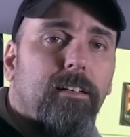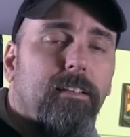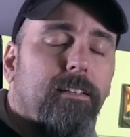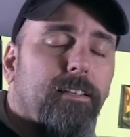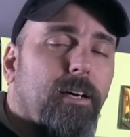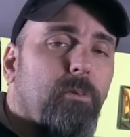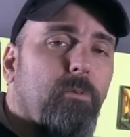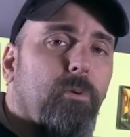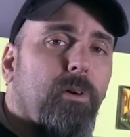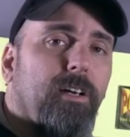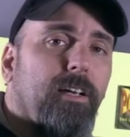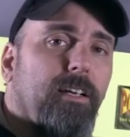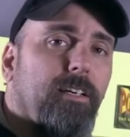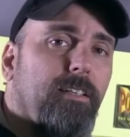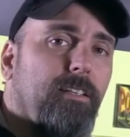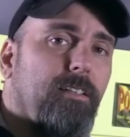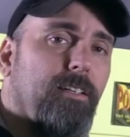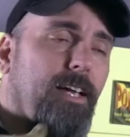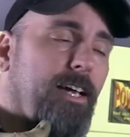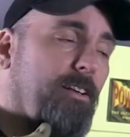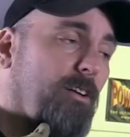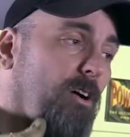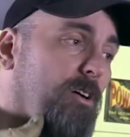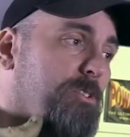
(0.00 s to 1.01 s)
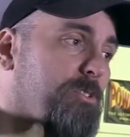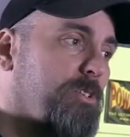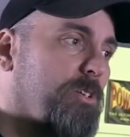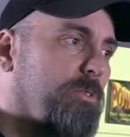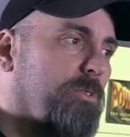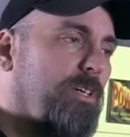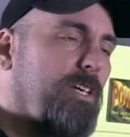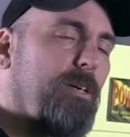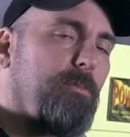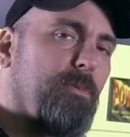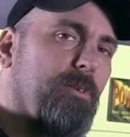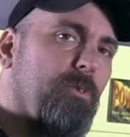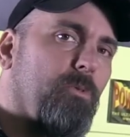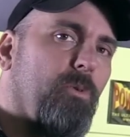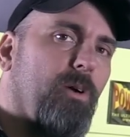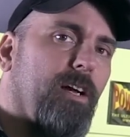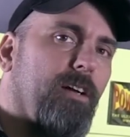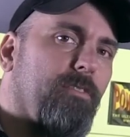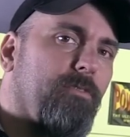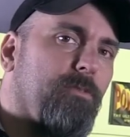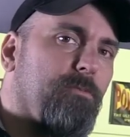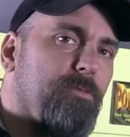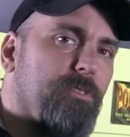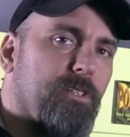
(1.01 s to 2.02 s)
That way, and also keep it
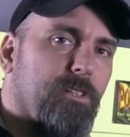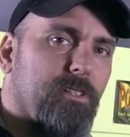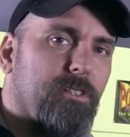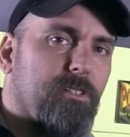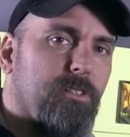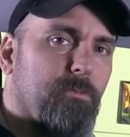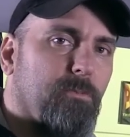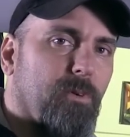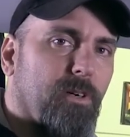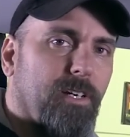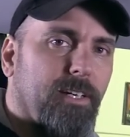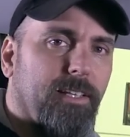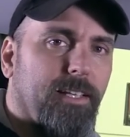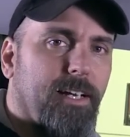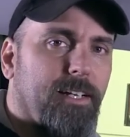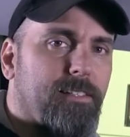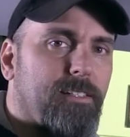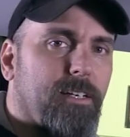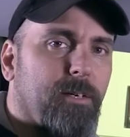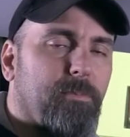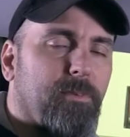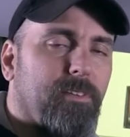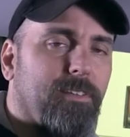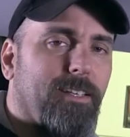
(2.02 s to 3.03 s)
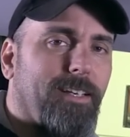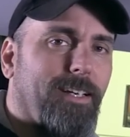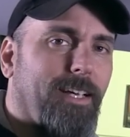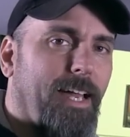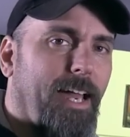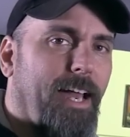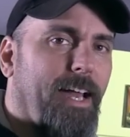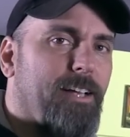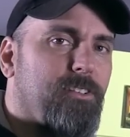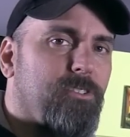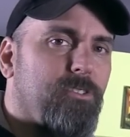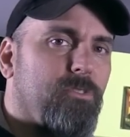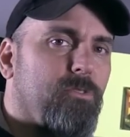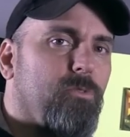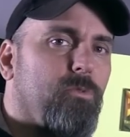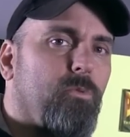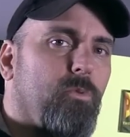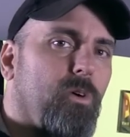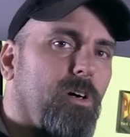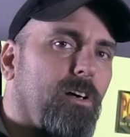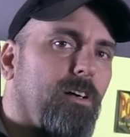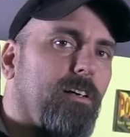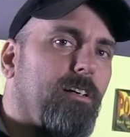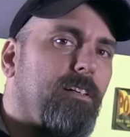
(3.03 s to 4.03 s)
away from dirt, debris, that type of thing as you
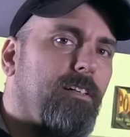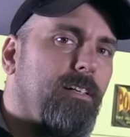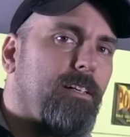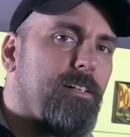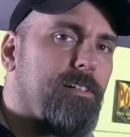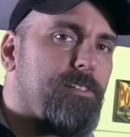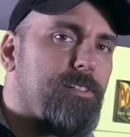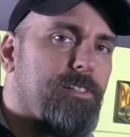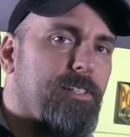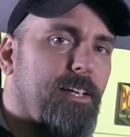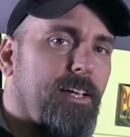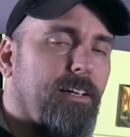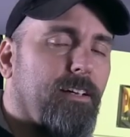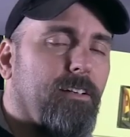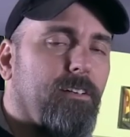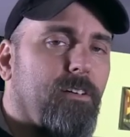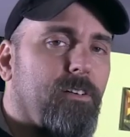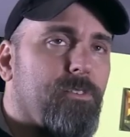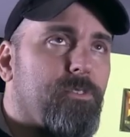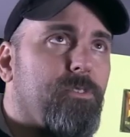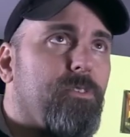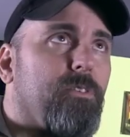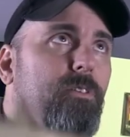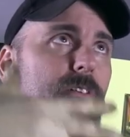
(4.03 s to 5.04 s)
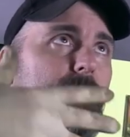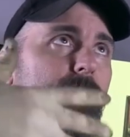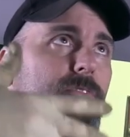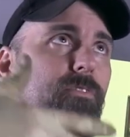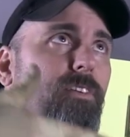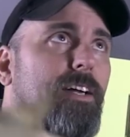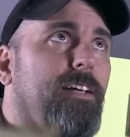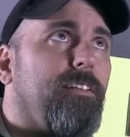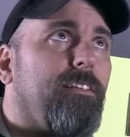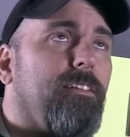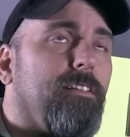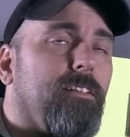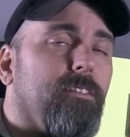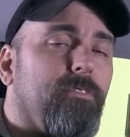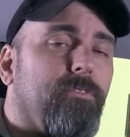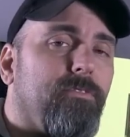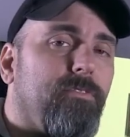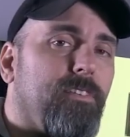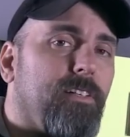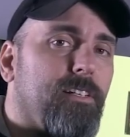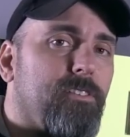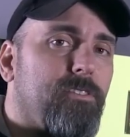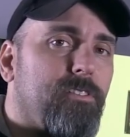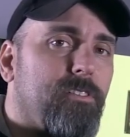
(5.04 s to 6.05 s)
work, because that can also affect the
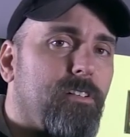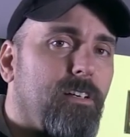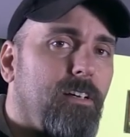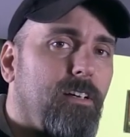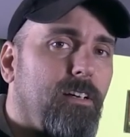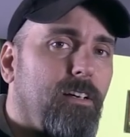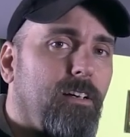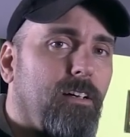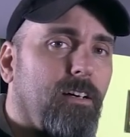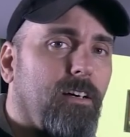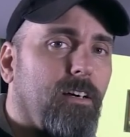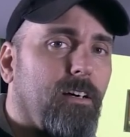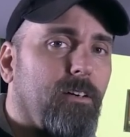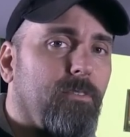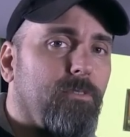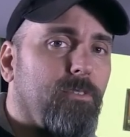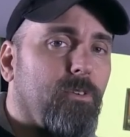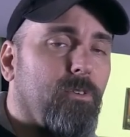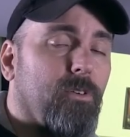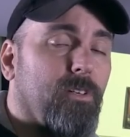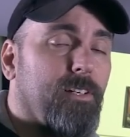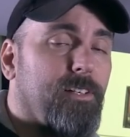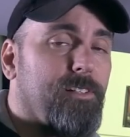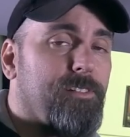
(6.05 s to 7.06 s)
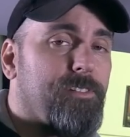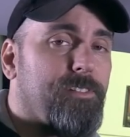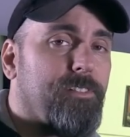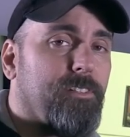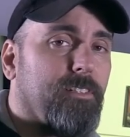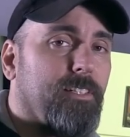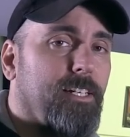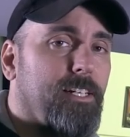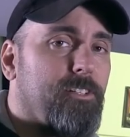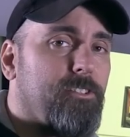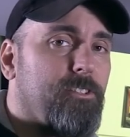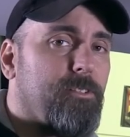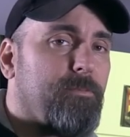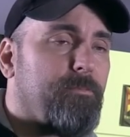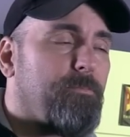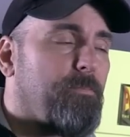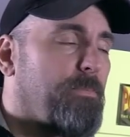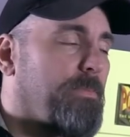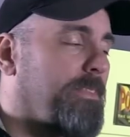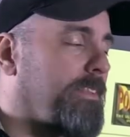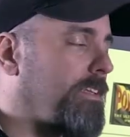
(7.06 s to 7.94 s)
finish of your installation.